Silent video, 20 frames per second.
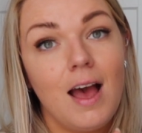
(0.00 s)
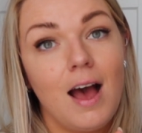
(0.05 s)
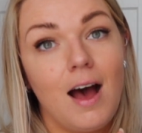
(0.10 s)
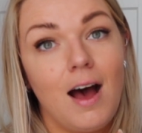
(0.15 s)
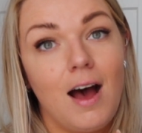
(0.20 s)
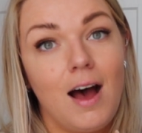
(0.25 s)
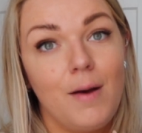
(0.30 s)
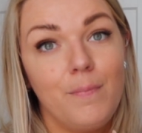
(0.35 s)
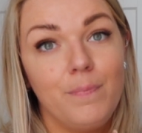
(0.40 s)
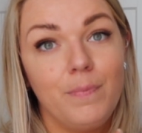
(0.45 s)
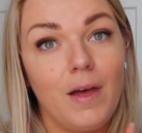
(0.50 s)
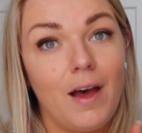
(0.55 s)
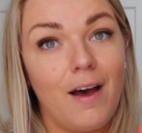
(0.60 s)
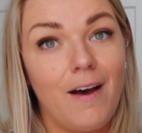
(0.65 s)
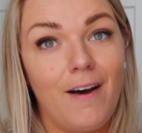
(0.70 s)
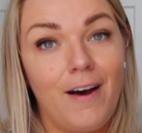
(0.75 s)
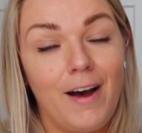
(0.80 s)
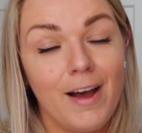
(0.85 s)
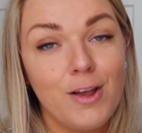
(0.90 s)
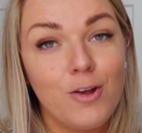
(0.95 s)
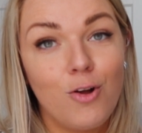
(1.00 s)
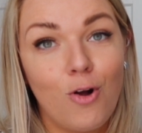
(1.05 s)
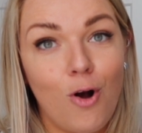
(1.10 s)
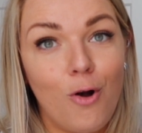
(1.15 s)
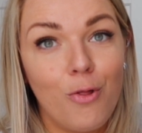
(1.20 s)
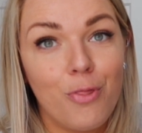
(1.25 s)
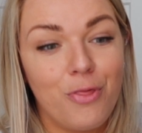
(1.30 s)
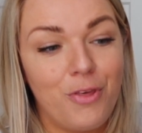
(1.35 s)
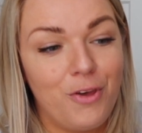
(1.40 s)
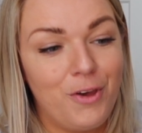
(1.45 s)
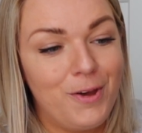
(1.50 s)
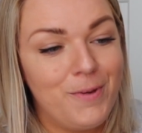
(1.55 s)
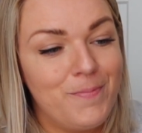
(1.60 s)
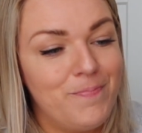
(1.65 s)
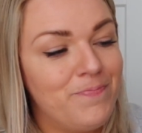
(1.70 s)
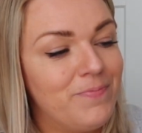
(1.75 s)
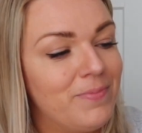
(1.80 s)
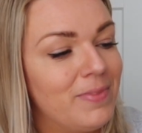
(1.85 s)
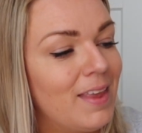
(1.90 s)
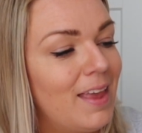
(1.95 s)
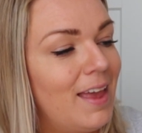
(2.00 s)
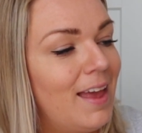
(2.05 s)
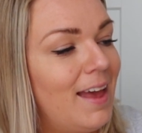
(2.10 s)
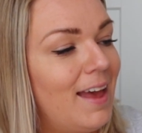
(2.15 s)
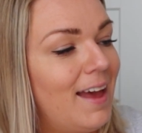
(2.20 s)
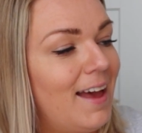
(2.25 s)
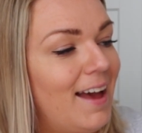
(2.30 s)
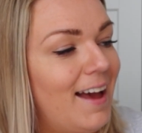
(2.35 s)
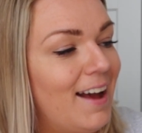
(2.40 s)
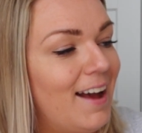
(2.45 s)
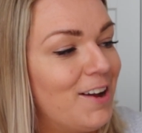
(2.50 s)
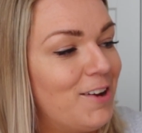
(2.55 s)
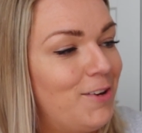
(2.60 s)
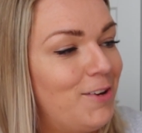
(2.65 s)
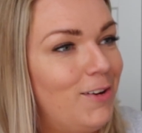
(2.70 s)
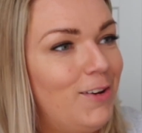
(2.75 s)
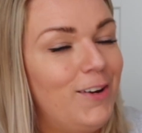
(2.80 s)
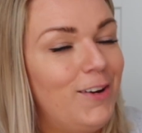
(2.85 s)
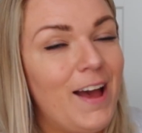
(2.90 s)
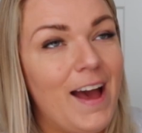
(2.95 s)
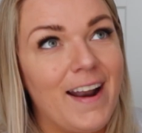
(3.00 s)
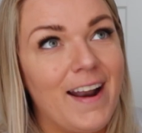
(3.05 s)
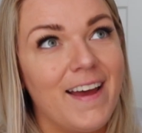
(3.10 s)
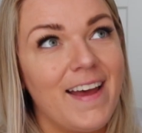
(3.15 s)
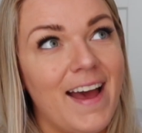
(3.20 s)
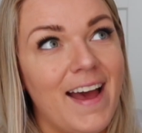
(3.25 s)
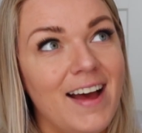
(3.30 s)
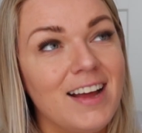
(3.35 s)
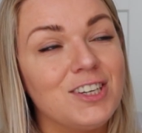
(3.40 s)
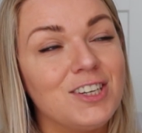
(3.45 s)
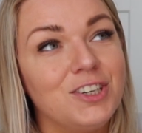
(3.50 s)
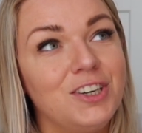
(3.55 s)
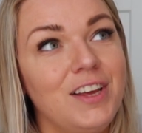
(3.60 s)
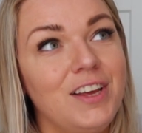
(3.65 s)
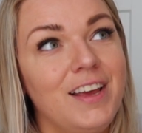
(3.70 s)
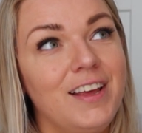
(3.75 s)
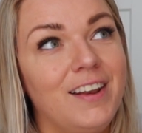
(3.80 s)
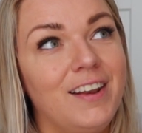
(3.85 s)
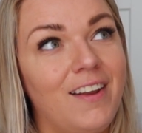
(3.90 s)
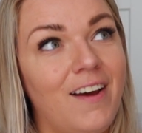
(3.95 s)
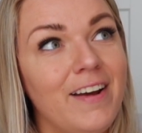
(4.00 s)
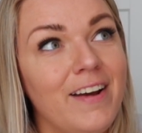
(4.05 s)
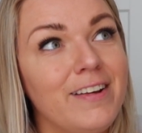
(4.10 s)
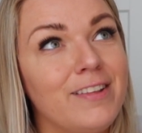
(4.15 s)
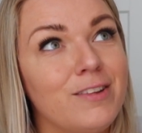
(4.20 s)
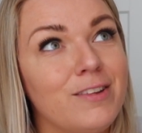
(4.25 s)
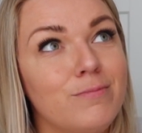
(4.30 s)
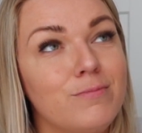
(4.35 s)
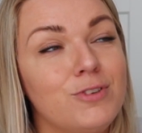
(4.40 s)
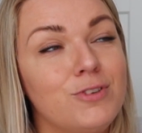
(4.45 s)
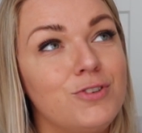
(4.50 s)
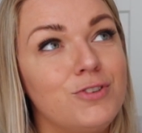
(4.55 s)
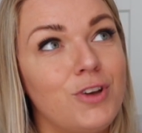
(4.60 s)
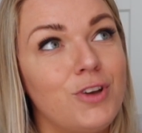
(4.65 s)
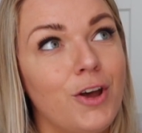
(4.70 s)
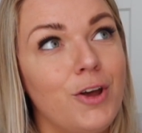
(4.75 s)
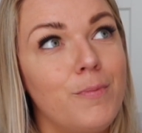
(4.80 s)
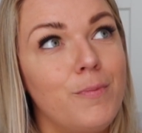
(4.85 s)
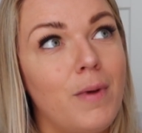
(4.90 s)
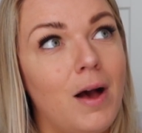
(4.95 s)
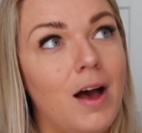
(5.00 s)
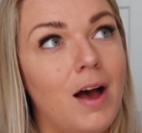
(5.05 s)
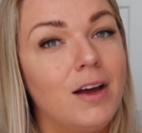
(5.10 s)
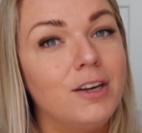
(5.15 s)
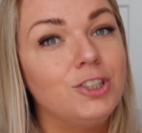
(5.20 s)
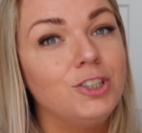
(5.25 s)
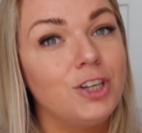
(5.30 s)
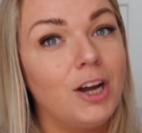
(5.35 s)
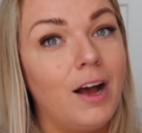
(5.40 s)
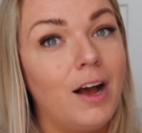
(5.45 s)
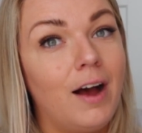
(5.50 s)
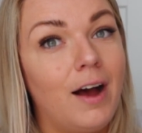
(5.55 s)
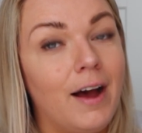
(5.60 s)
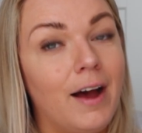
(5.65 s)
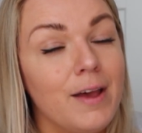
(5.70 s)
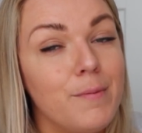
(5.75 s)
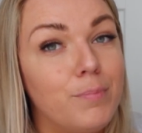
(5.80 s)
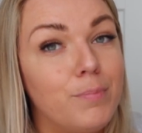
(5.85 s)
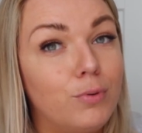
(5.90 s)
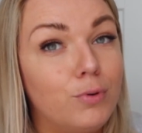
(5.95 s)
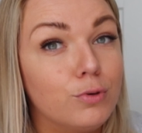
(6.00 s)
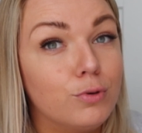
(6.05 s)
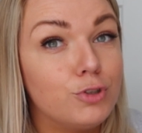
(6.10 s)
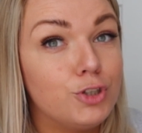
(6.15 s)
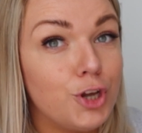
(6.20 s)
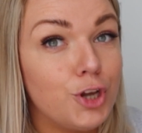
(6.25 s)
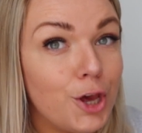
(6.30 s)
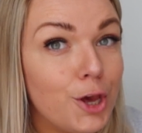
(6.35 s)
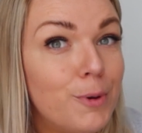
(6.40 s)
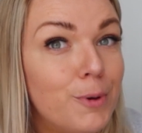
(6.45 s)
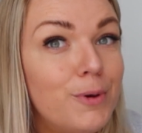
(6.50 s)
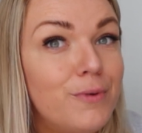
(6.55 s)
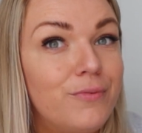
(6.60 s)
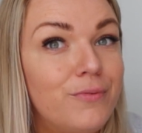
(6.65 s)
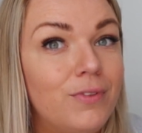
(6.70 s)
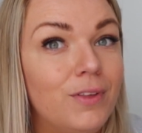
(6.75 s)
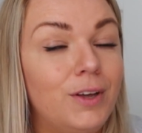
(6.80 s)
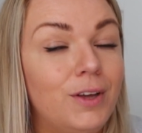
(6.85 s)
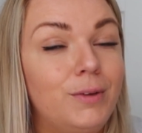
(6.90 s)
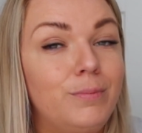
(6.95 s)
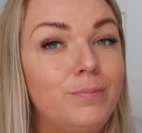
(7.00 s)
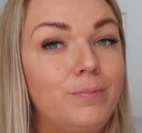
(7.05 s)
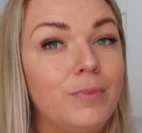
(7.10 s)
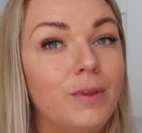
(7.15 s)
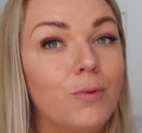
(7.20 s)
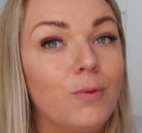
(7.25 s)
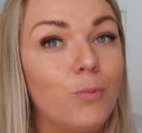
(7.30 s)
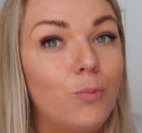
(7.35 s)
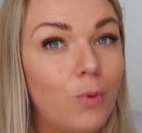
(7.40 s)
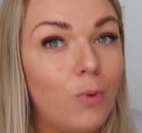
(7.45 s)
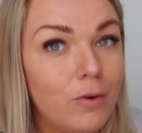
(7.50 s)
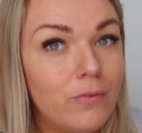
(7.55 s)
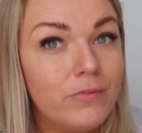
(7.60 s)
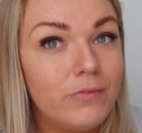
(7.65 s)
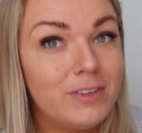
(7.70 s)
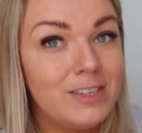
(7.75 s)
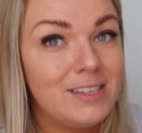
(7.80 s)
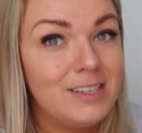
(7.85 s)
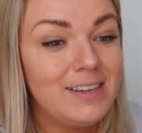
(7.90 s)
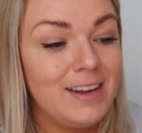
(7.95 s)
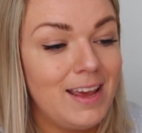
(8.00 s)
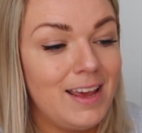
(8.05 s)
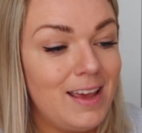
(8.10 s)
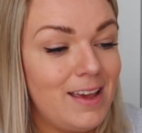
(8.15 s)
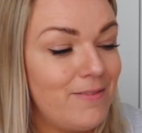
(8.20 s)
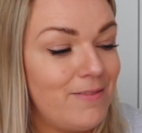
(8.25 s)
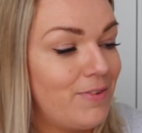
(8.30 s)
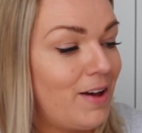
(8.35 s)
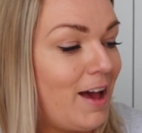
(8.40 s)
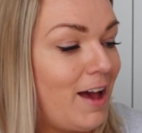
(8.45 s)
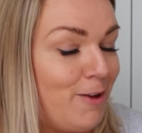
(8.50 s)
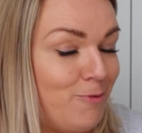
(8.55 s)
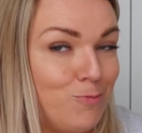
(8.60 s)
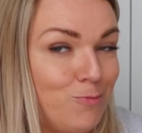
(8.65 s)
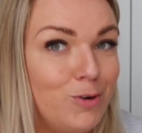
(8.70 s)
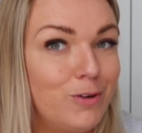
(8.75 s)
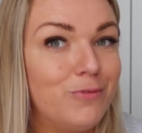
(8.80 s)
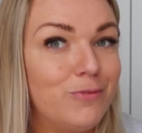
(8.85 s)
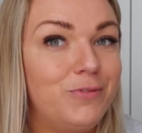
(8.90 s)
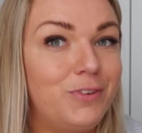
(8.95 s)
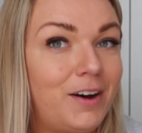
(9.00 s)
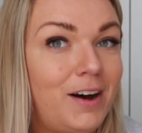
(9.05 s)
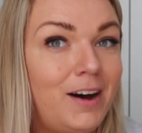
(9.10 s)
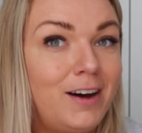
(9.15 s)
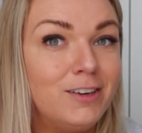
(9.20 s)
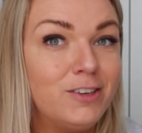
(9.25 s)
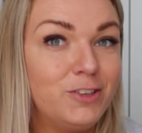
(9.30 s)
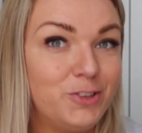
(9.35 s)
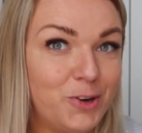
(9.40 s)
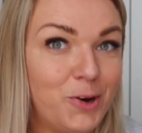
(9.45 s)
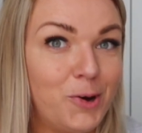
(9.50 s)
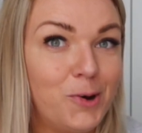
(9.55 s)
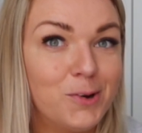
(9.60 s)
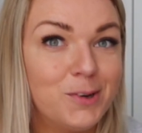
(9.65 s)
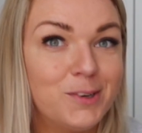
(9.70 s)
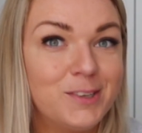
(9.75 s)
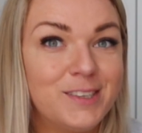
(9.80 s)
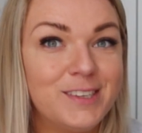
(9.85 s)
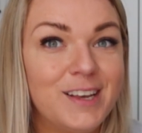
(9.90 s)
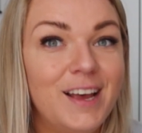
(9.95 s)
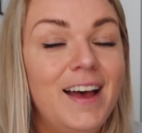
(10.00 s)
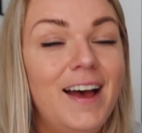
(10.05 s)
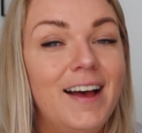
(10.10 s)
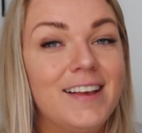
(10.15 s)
I got them and I actually liked them so much. I bought 2 of them, one for Steve and one for our dogs.